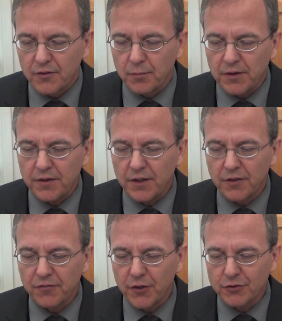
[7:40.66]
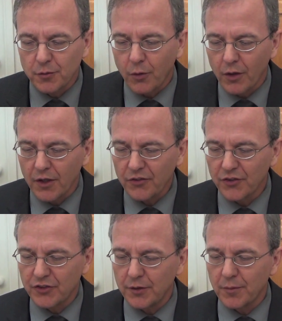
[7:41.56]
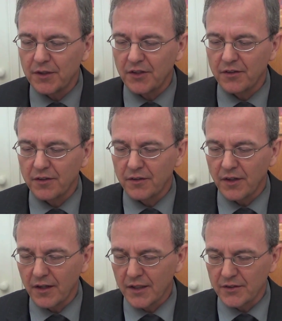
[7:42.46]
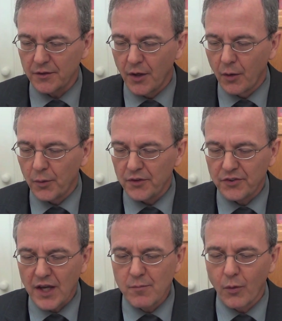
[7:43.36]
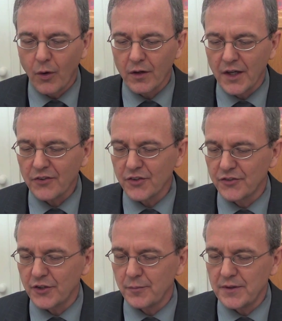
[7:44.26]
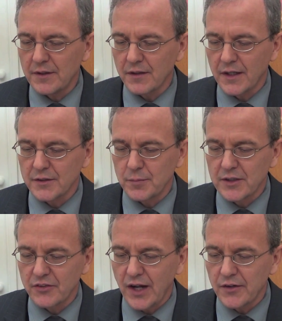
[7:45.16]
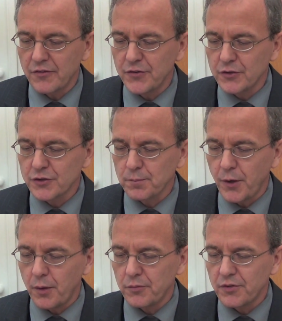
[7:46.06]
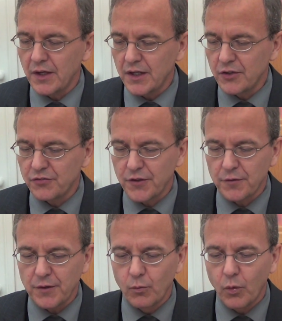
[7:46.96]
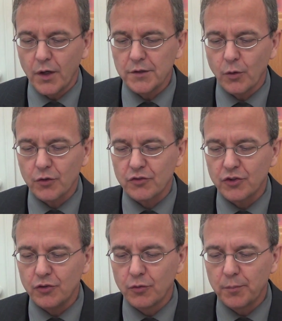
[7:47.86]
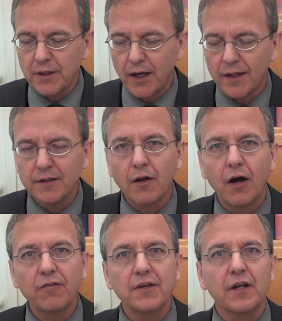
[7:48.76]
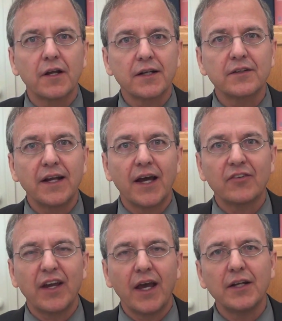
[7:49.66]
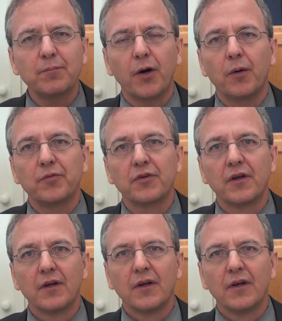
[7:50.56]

to be in the future more or less legitimately elected. We say more or less legitimately elected because out of the future popes, it is feared that 1 or 2 will be unlawfully elected as antipopes."